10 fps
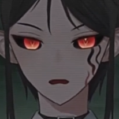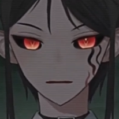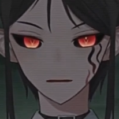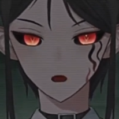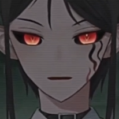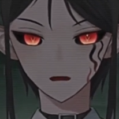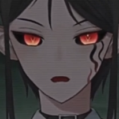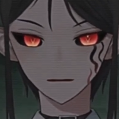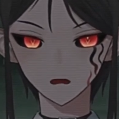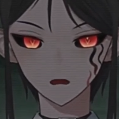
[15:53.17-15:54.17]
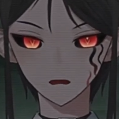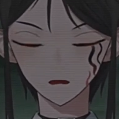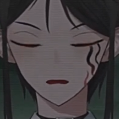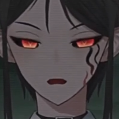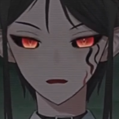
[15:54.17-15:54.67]
my leg
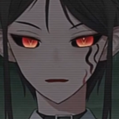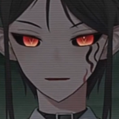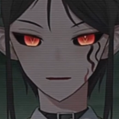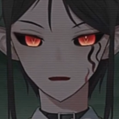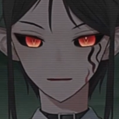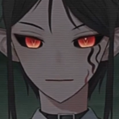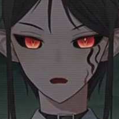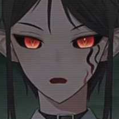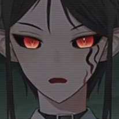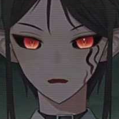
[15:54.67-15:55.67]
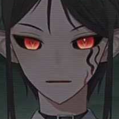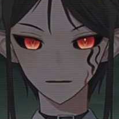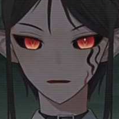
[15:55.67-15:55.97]
burning with intense pain.